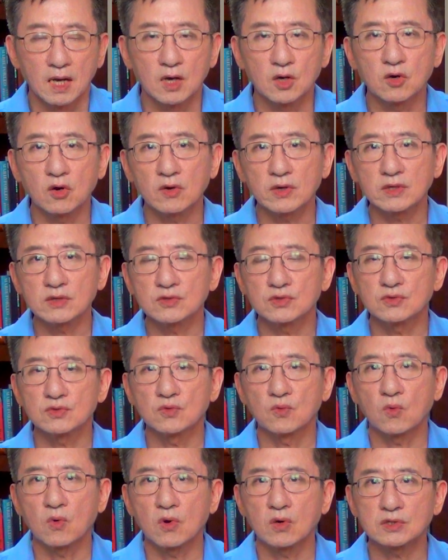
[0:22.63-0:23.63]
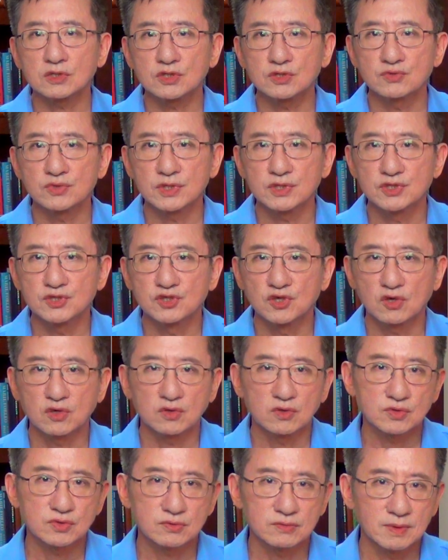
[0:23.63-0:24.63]
According to Wall Street
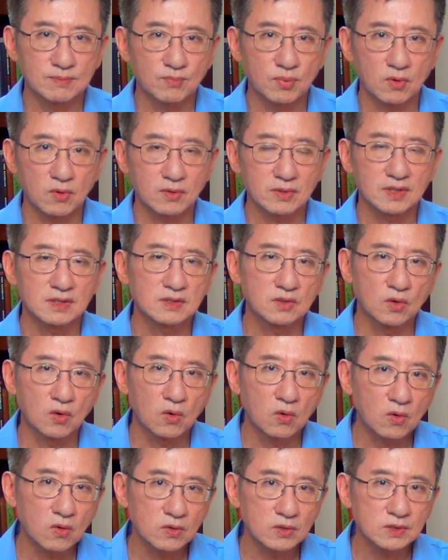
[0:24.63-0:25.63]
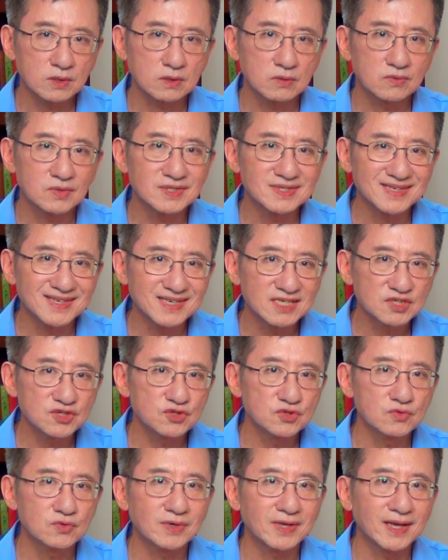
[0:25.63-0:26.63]
Journal's report, the order was
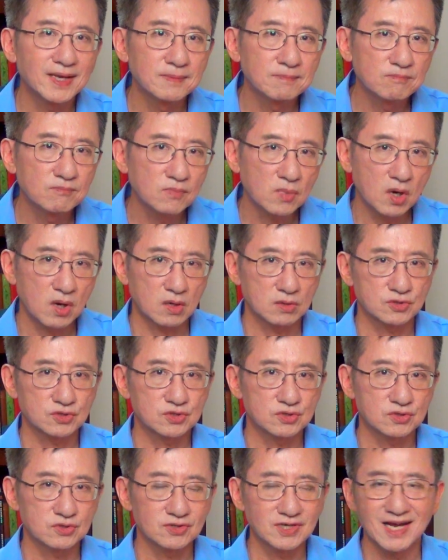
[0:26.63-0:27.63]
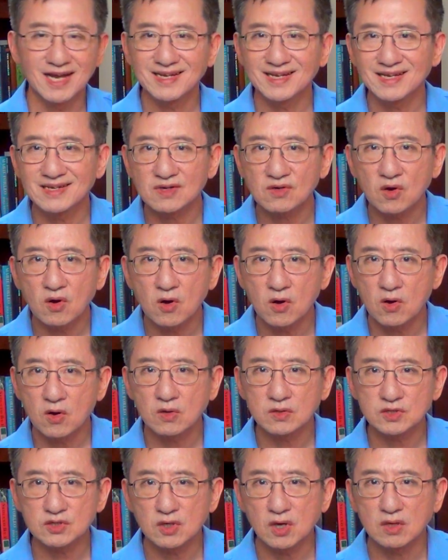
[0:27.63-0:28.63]
issued in March, and it
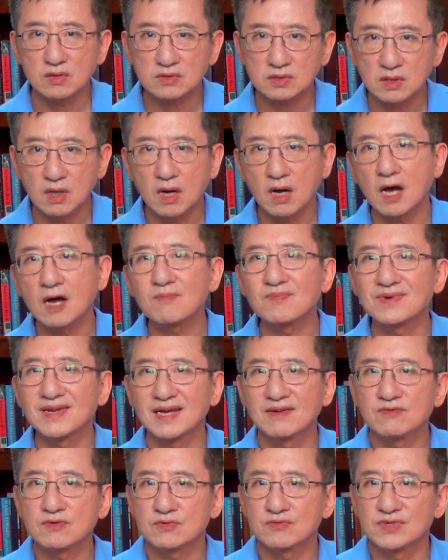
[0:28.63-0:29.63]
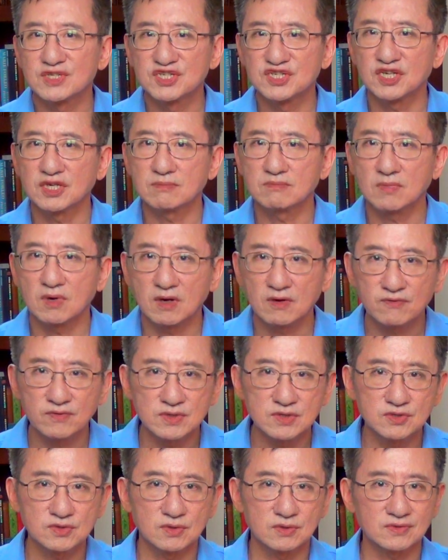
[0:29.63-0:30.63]
calls on top-level regime
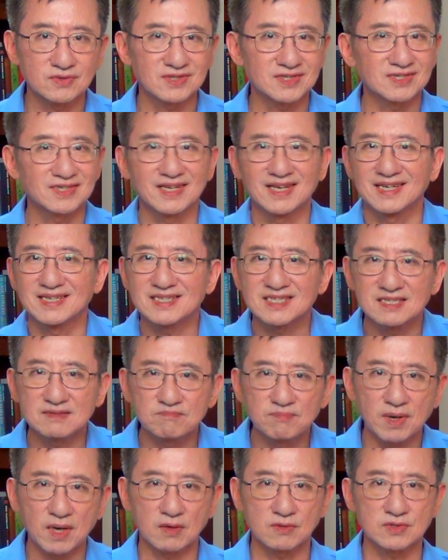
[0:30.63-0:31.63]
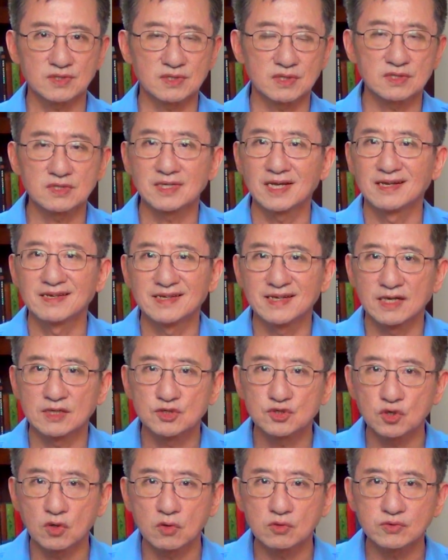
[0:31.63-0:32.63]
officials, their spouses, and their
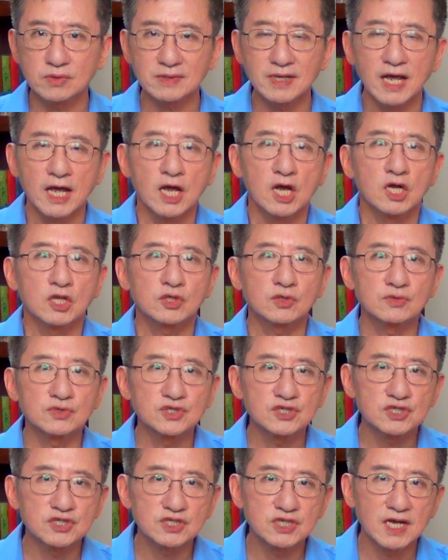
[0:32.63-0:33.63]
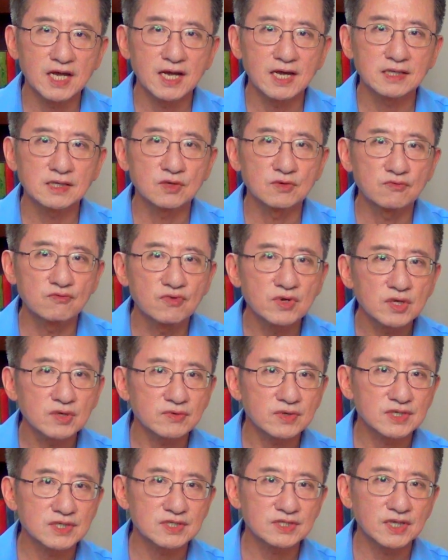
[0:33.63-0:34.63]
children to share the
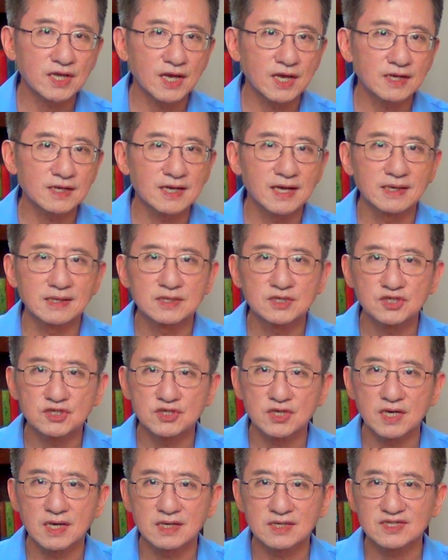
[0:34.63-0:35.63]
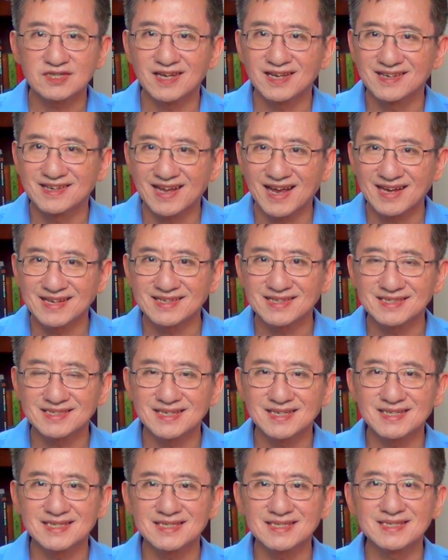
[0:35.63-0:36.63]
real estate and shares in
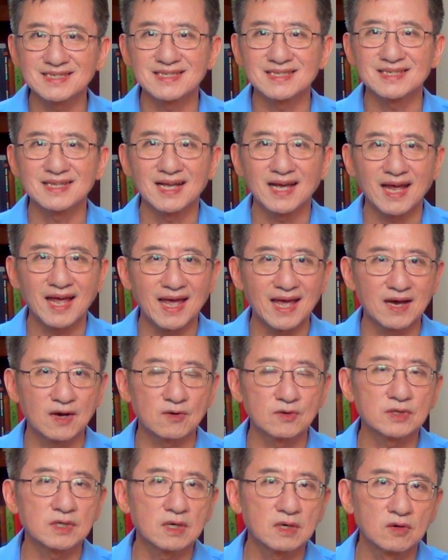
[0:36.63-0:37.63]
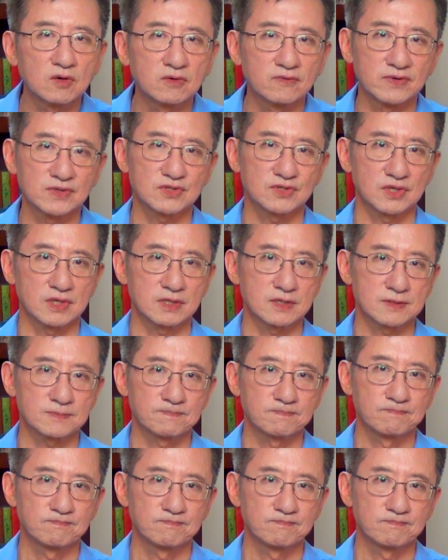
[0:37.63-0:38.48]
entities held overseas.